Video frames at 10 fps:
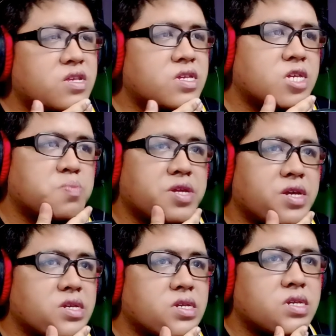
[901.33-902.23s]
is this
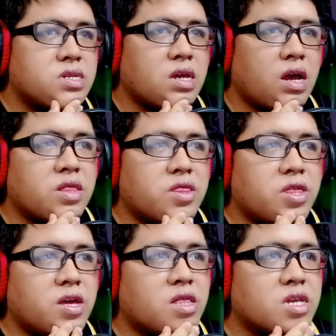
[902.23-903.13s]
place? I
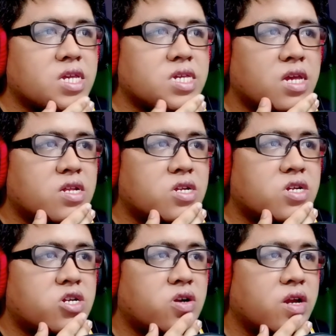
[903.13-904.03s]
think this is a
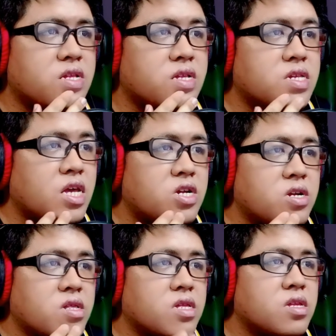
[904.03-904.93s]
train
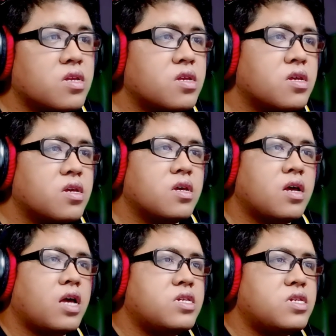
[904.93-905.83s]
station.
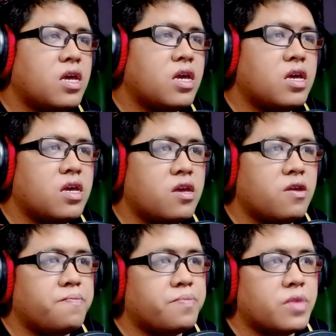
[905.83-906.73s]
I see a
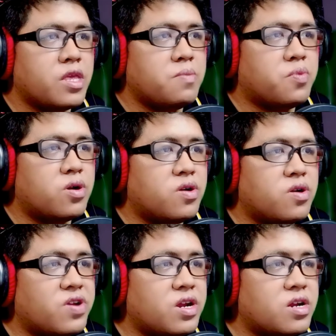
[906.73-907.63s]
a board
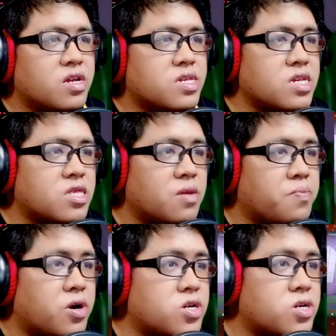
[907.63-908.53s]
over here that says
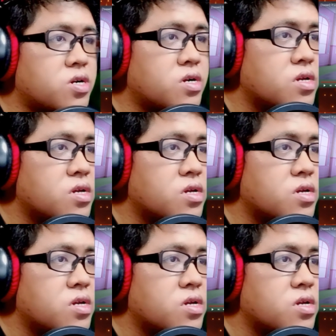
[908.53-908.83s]
departure.